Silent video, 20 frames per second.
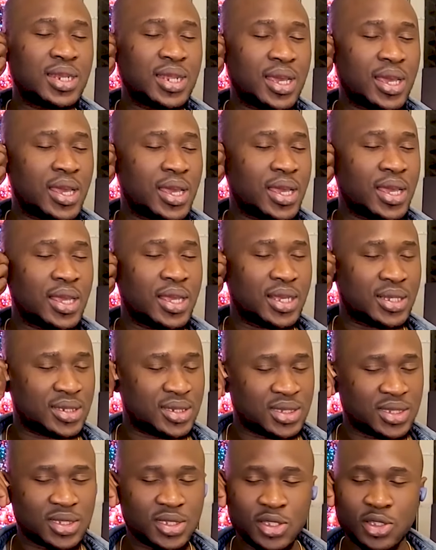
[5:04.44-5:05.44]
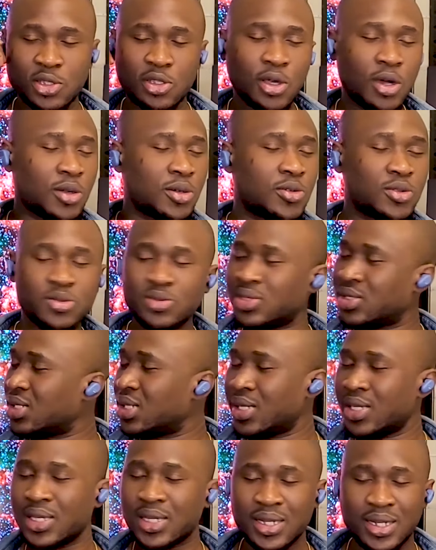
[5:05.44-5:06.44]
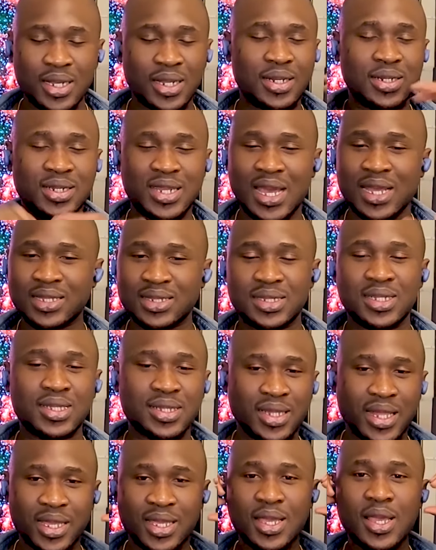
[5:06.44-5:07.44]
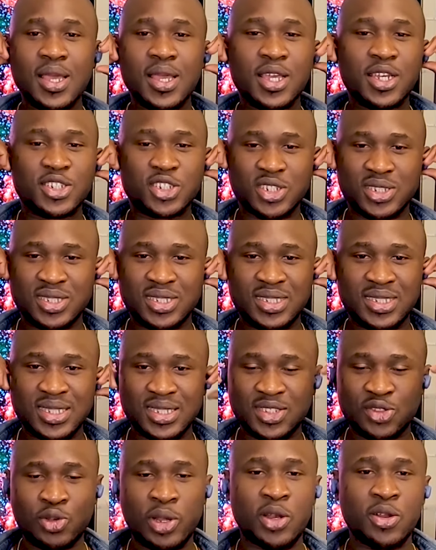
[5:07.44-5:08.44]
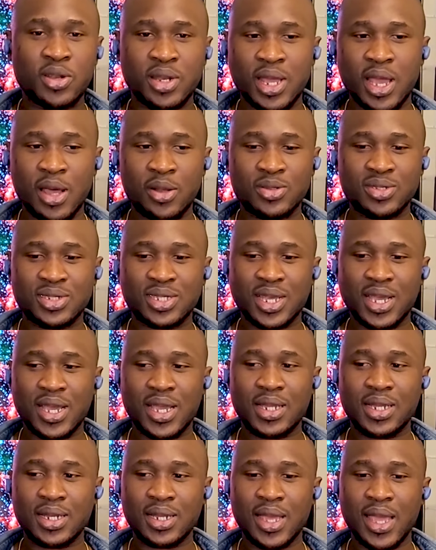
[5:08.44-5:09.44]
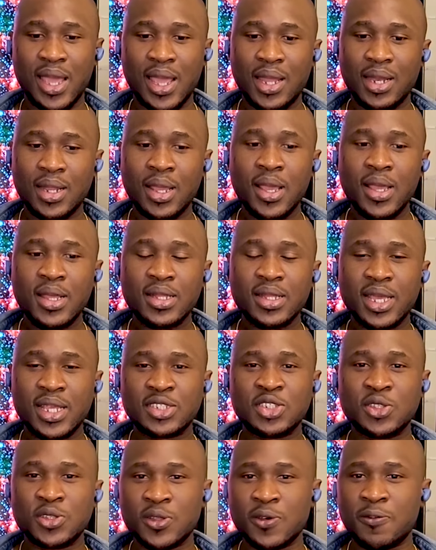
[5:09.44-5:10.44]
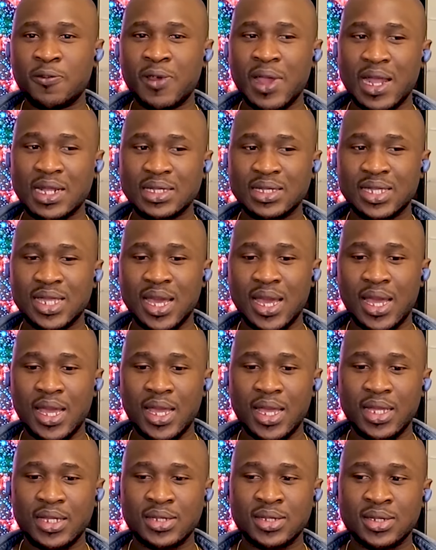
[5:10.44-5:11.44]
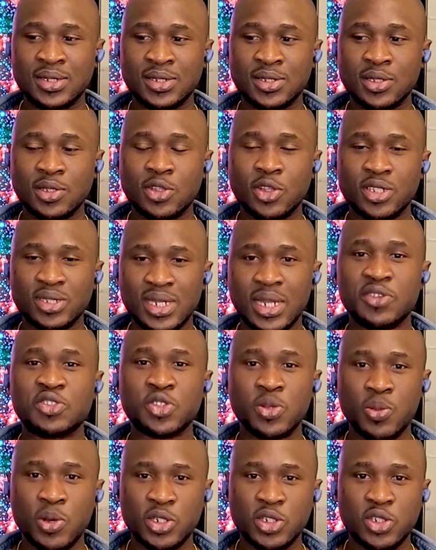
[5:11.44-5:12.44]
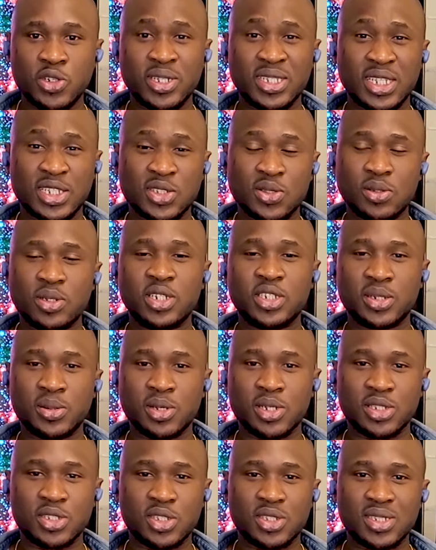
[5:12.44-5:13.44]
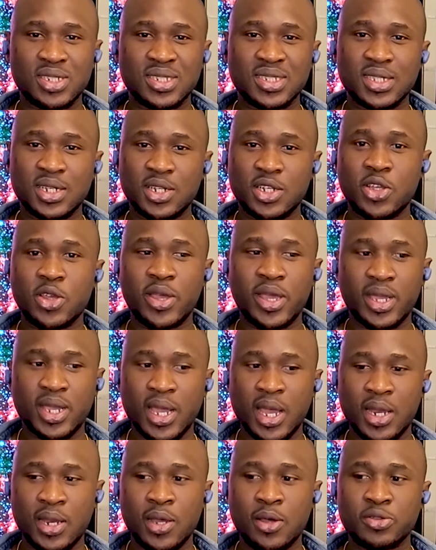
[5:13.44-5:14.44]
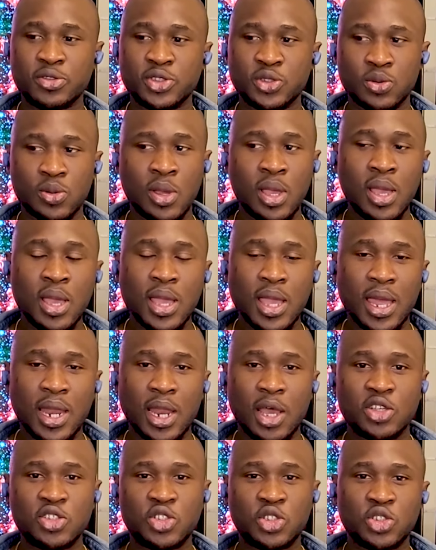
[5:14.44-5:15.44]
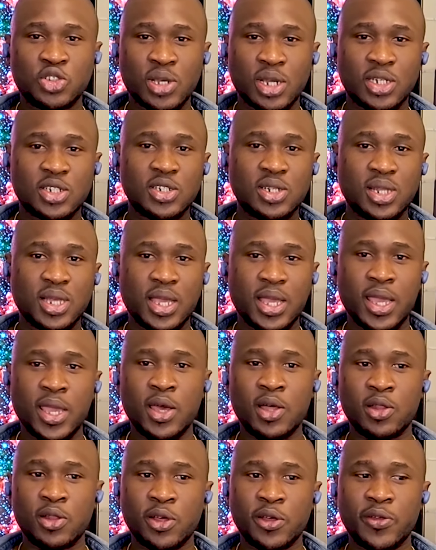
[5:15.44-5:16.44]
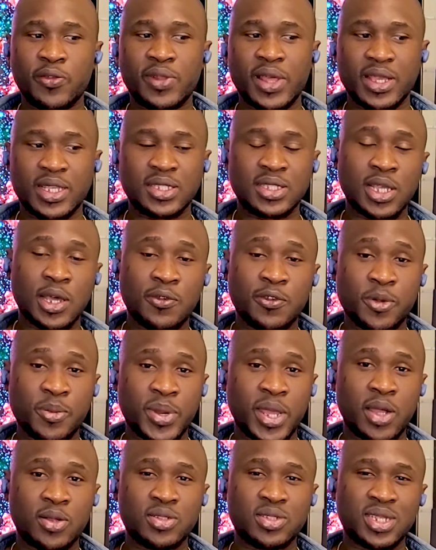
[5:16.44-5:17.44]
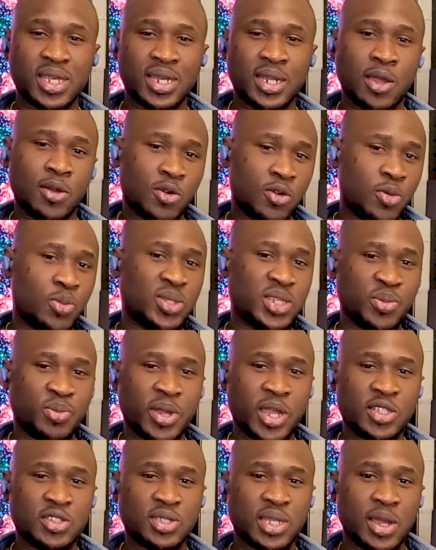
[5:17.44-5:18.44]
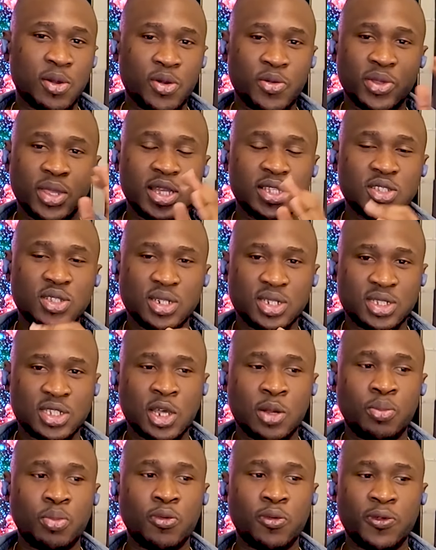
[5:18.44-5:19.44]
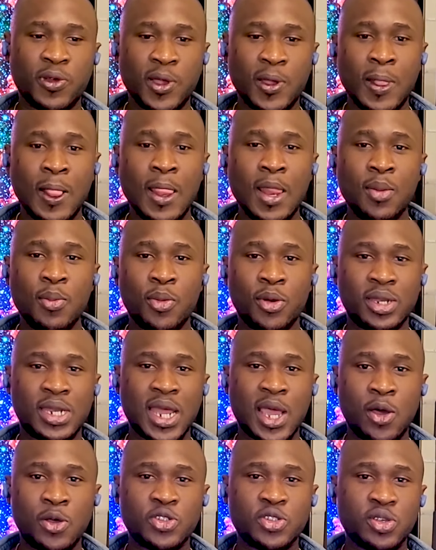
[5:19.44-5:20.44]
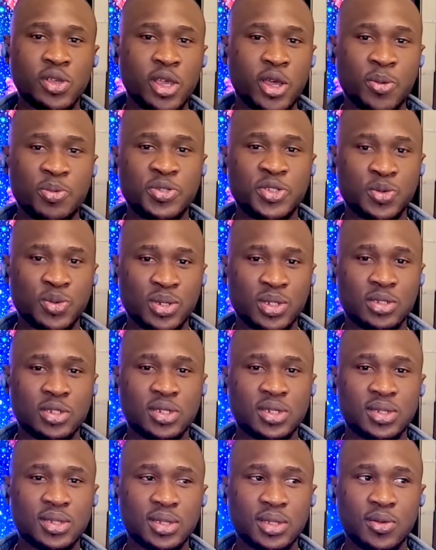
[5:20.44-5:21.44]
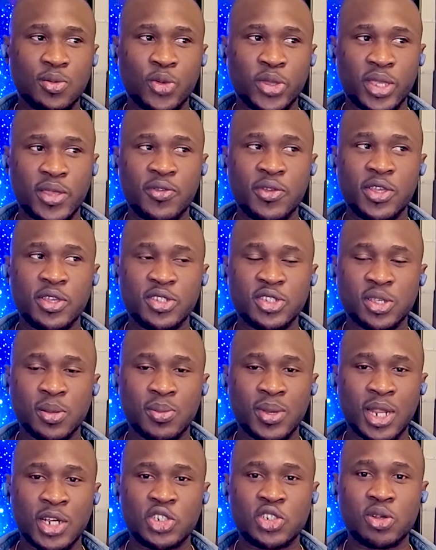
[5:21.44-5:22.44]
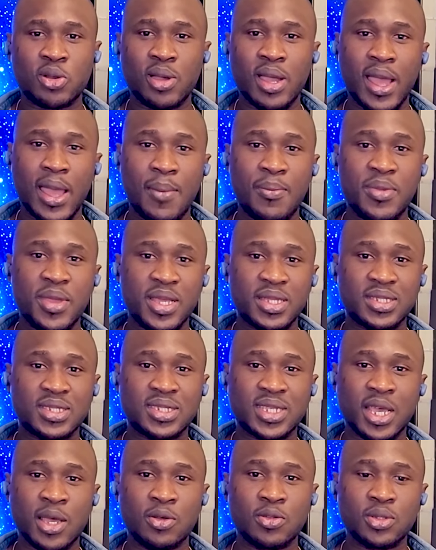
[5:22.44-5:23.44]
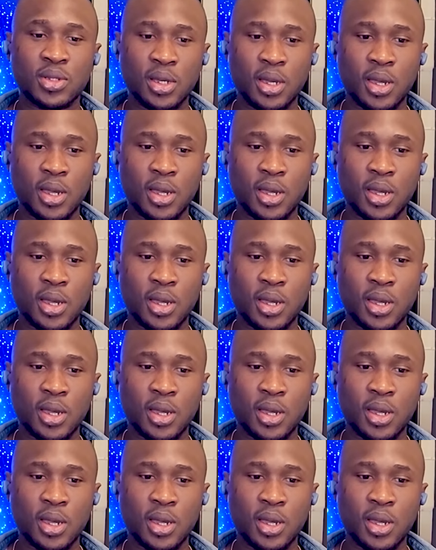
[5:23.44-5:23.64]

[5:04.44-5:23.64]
there. It snuggles in, and that's it. Like it just sits right on the outside. And thanks to the fact that it doesn't have so much noise isolation because it doesn't sit in your ear canal too, it allows you to actually hear a lot of like sound from the outside. I'll go deeper into that when we get into the sound profile. But that also helps with giving you some natural ambient sound,